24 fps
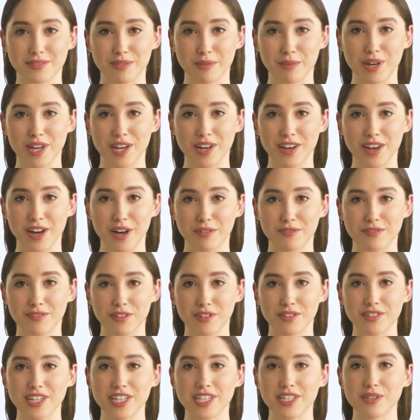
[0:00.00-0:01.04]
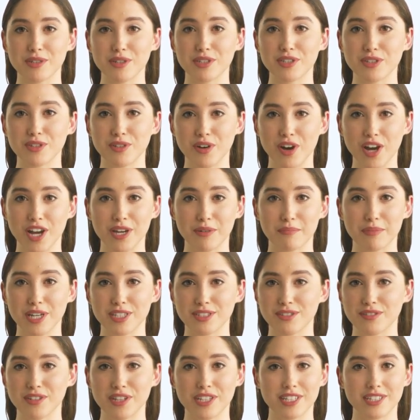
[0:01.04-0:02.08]
We are hopeful that you will acquire
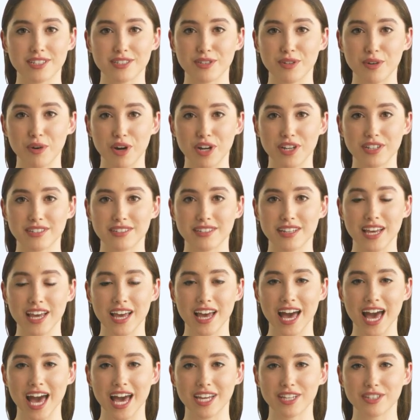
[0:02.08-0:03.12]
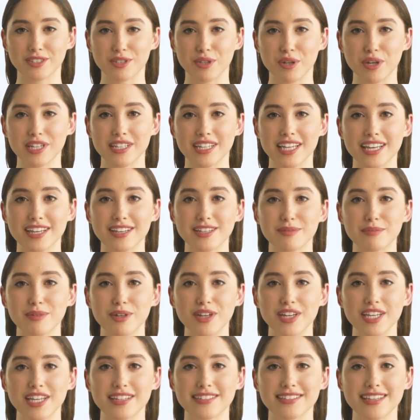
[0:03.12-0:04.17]
much from this course and enjoy the
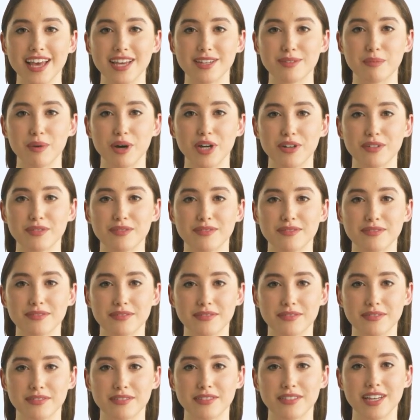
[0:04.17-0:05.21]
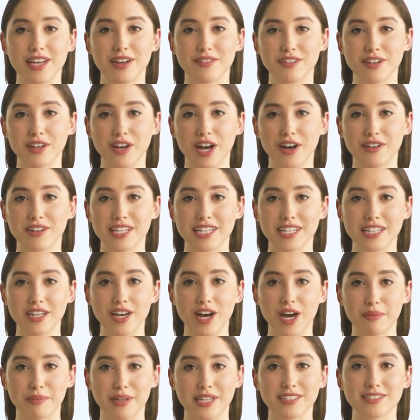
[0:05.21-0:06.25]
experience as well. If you have any
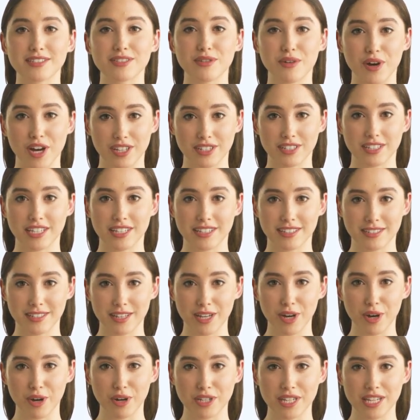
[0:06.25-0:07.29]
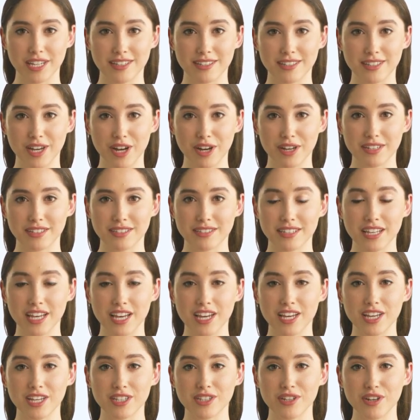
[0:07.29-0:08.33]
comments, questions, or concerns,
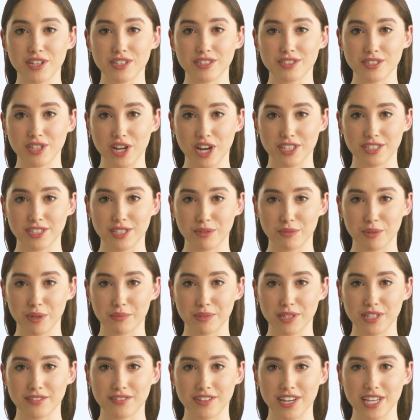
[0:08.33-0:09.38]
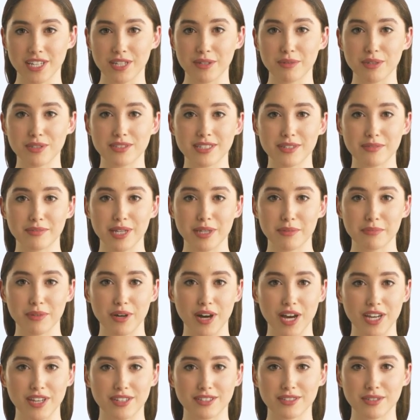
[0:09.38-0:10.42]
your instructor will be available to meet
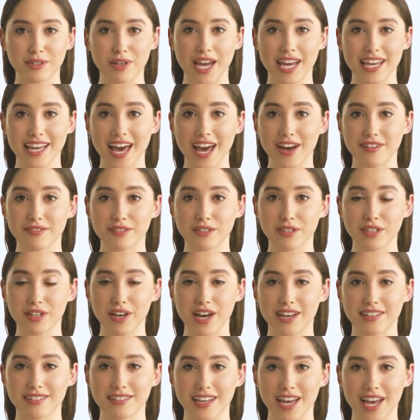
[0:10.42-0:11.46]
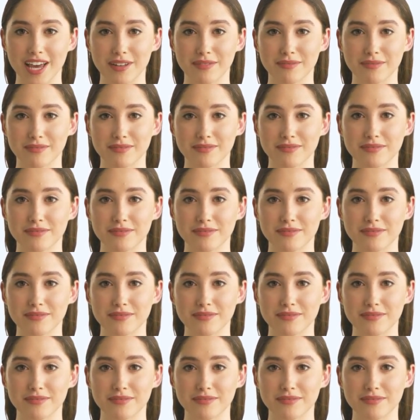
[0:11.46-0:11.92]
prior to and after class time.